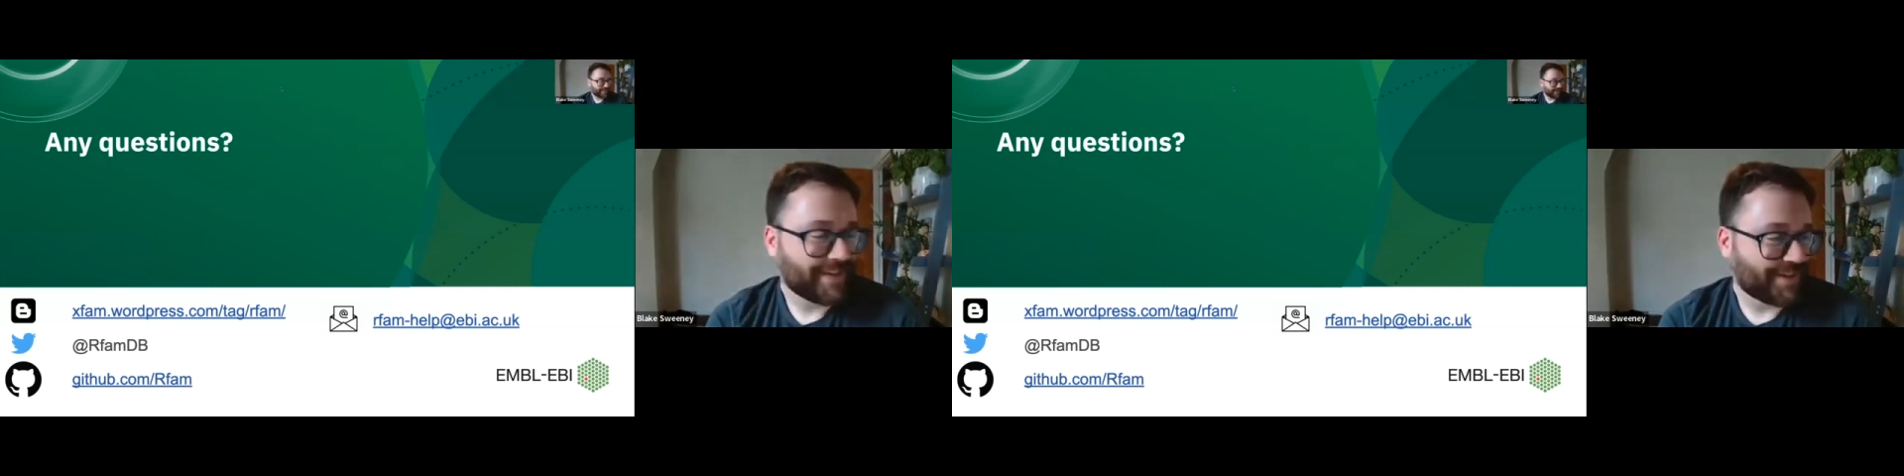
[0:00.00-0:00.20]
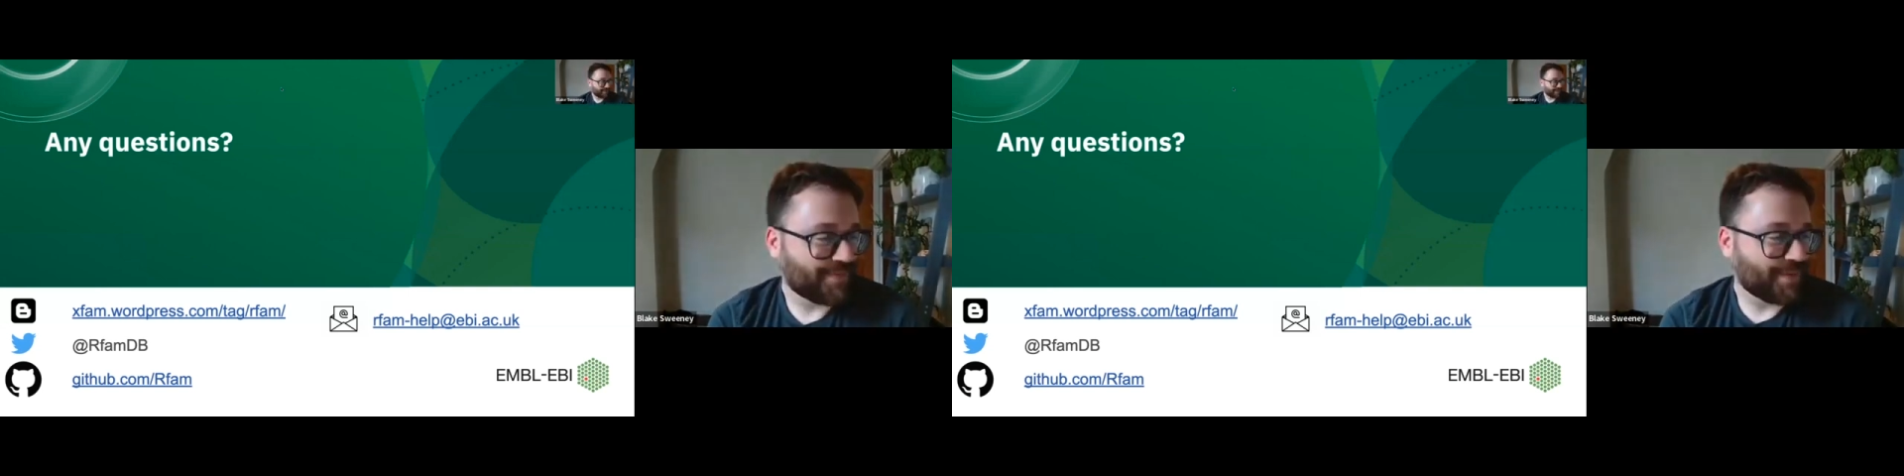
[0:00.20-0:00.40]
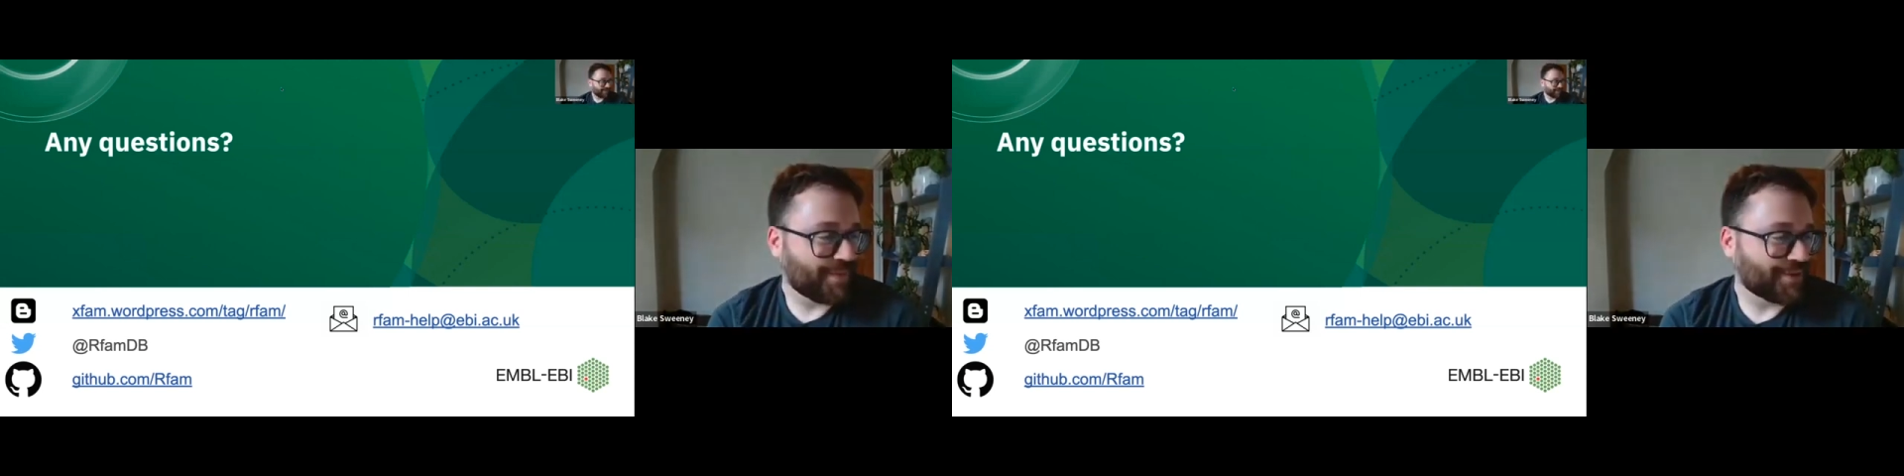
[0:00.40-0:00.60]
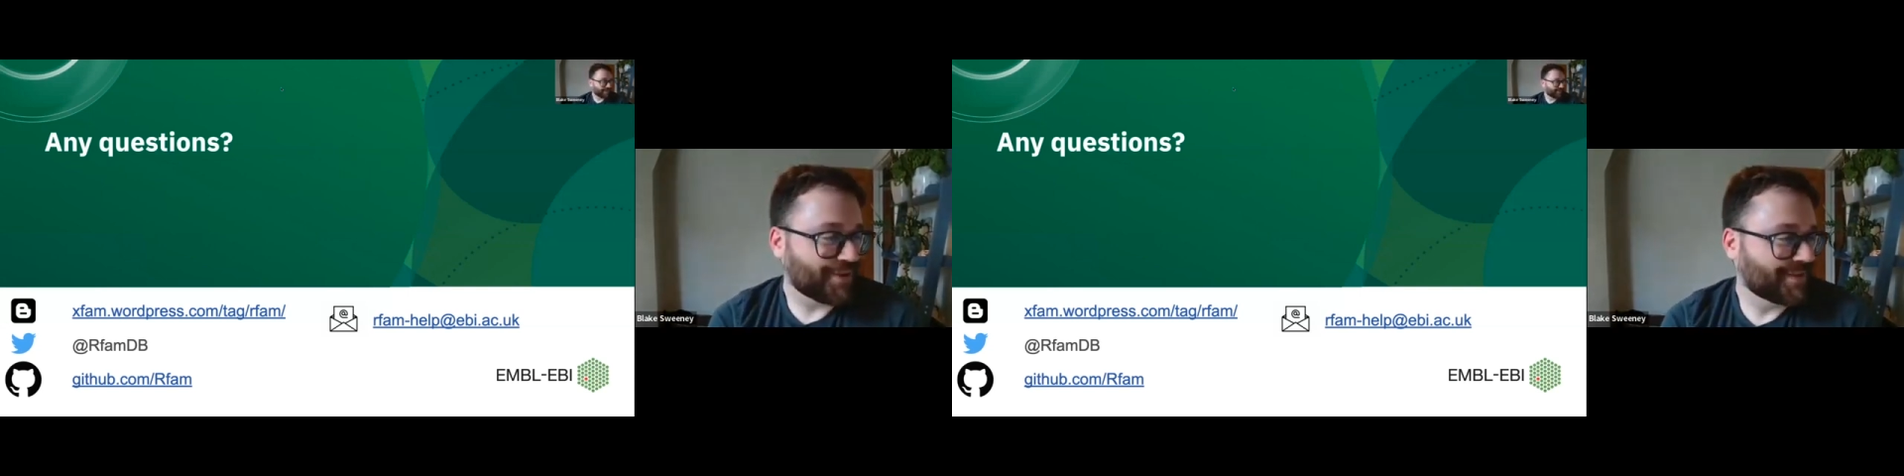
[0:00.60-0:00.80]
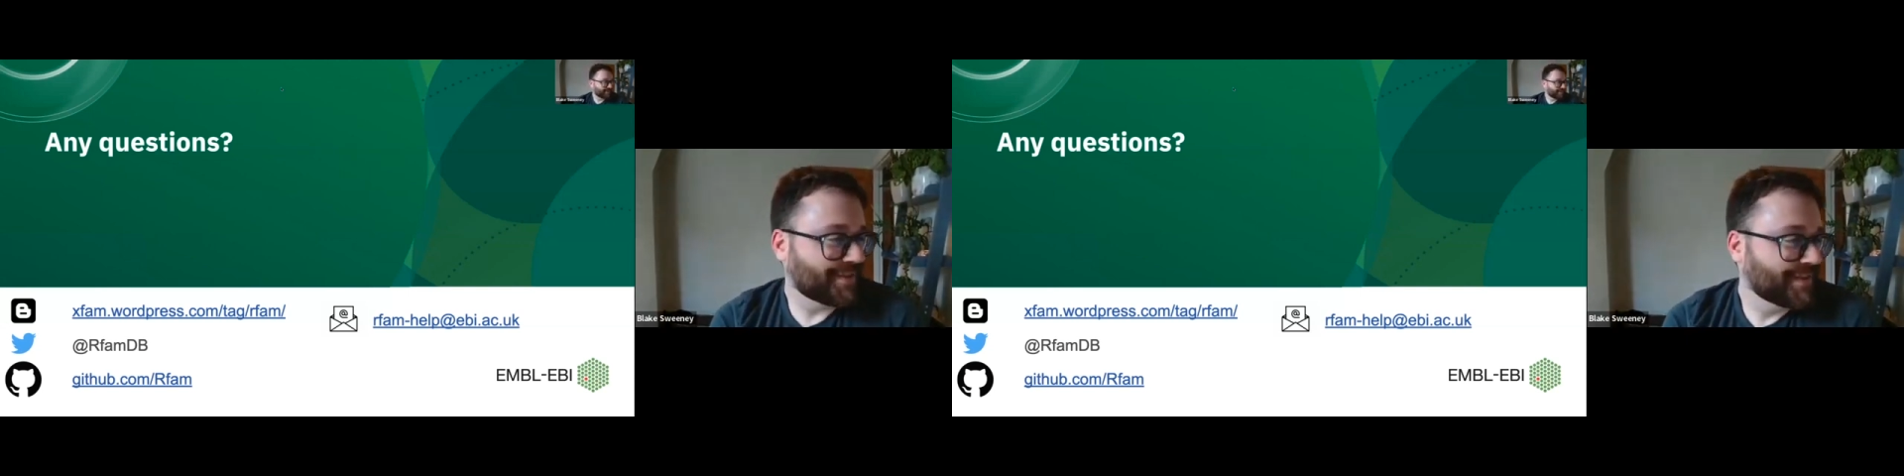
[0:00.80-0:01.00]
it's a big
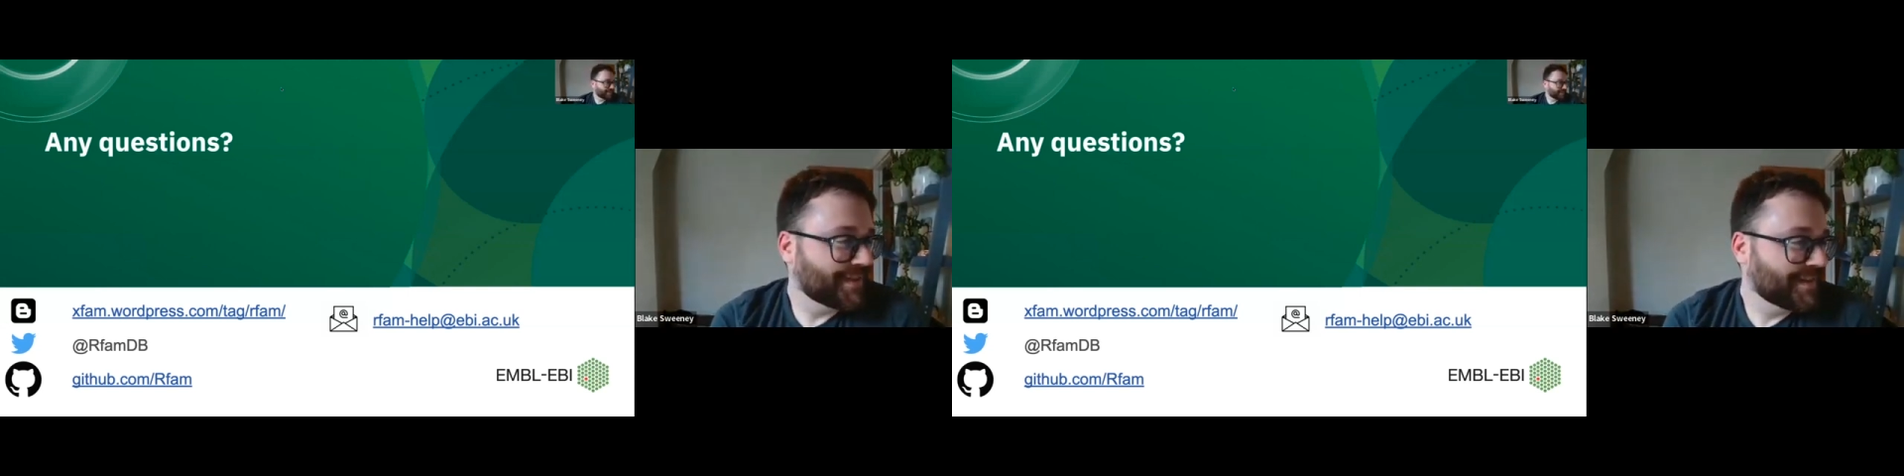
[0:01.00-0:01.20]
project.